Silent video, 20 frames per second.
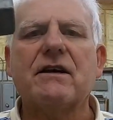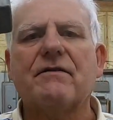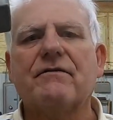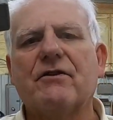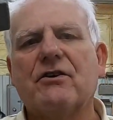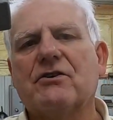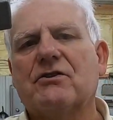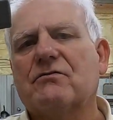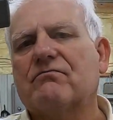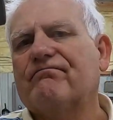of
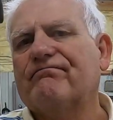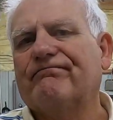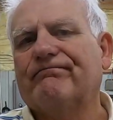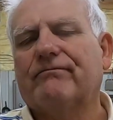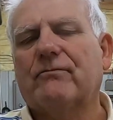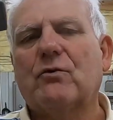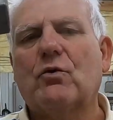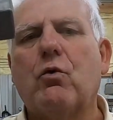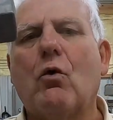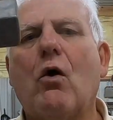a
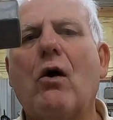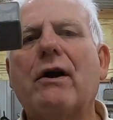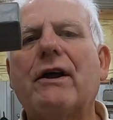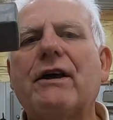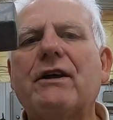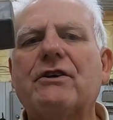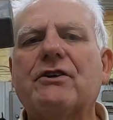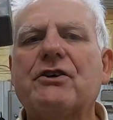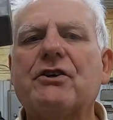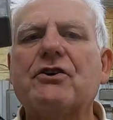
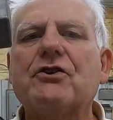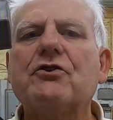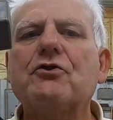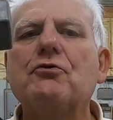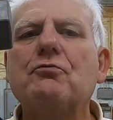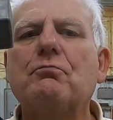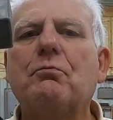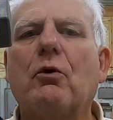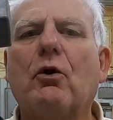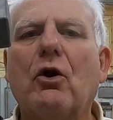
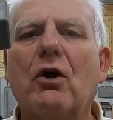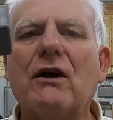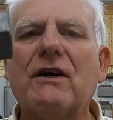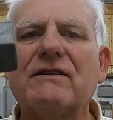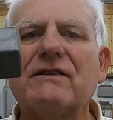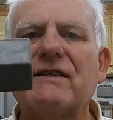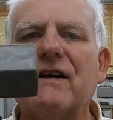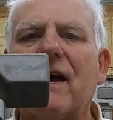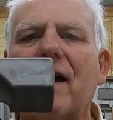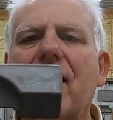
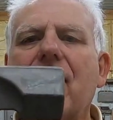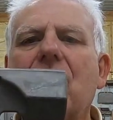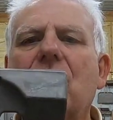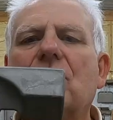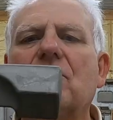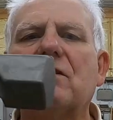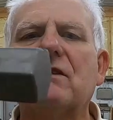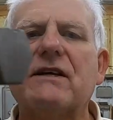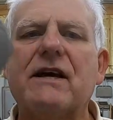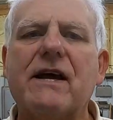22+
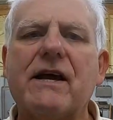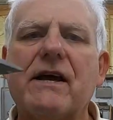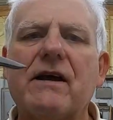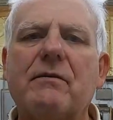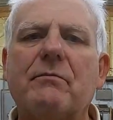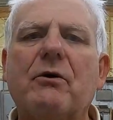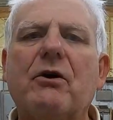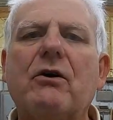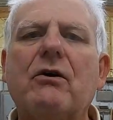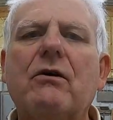ounce
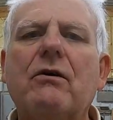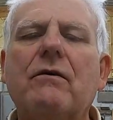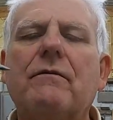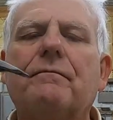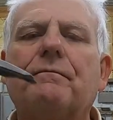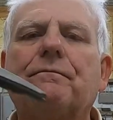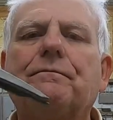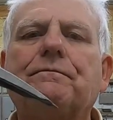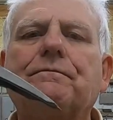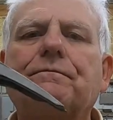hammer,
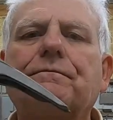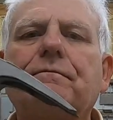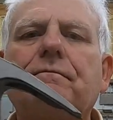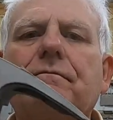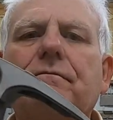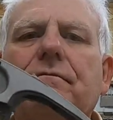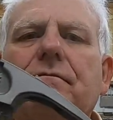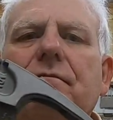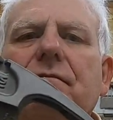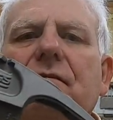
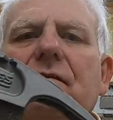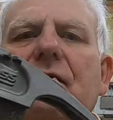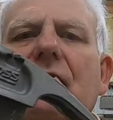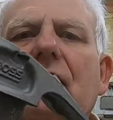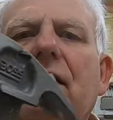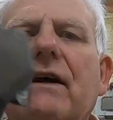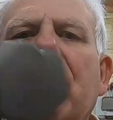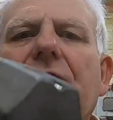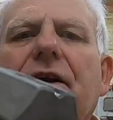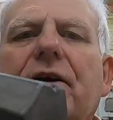
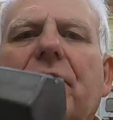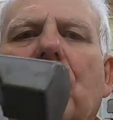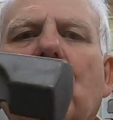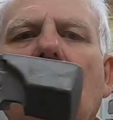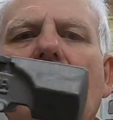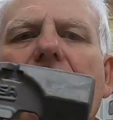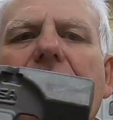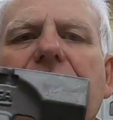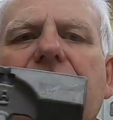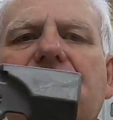and it
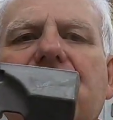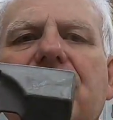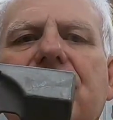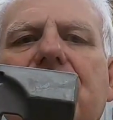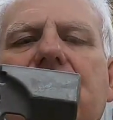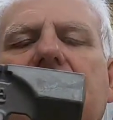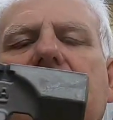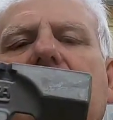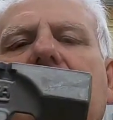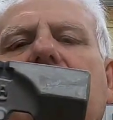weighs,
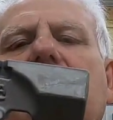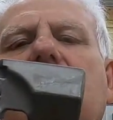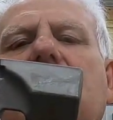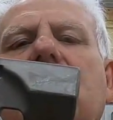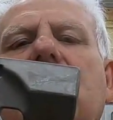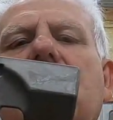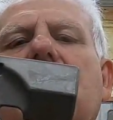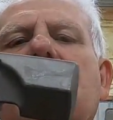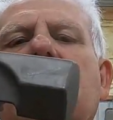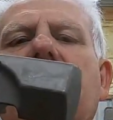
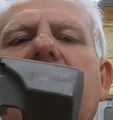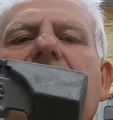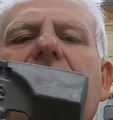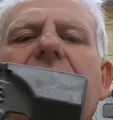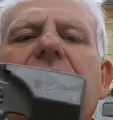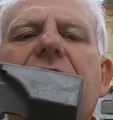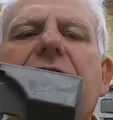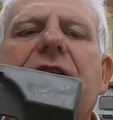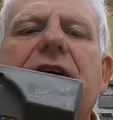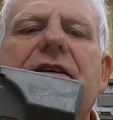
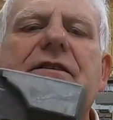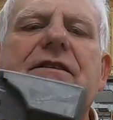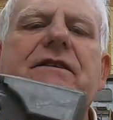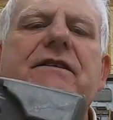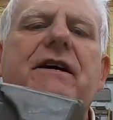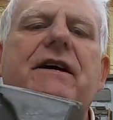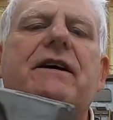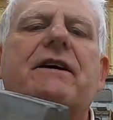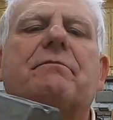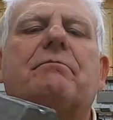
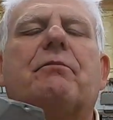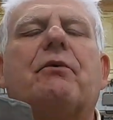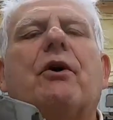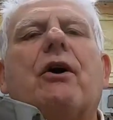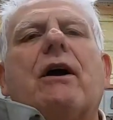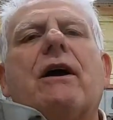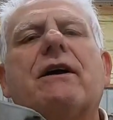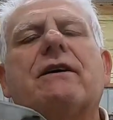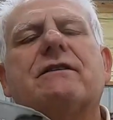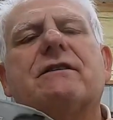it
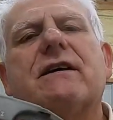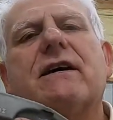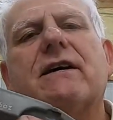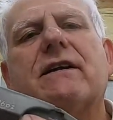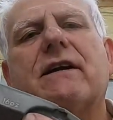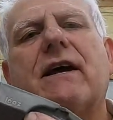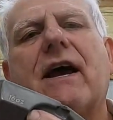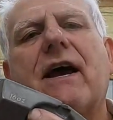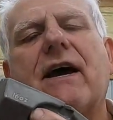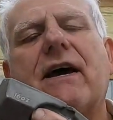brags
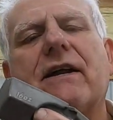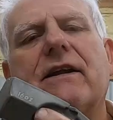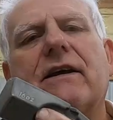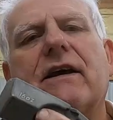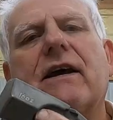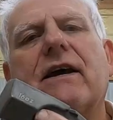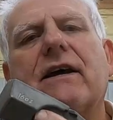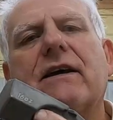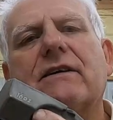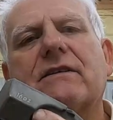it
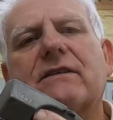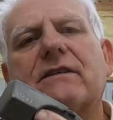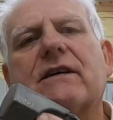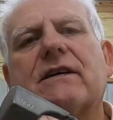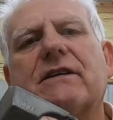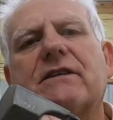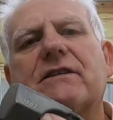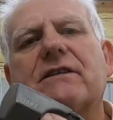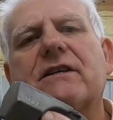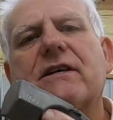at a
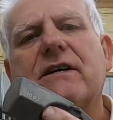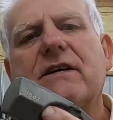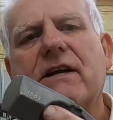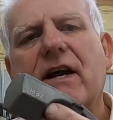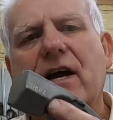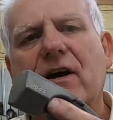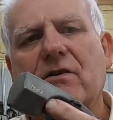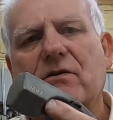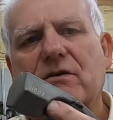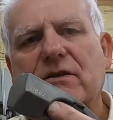
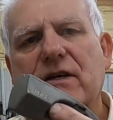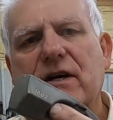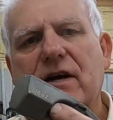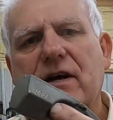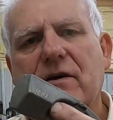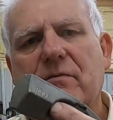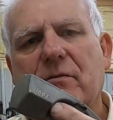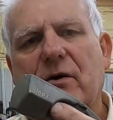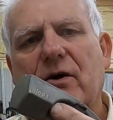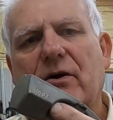16-ounce
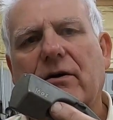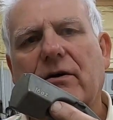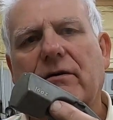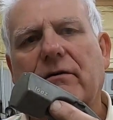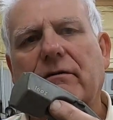hammer.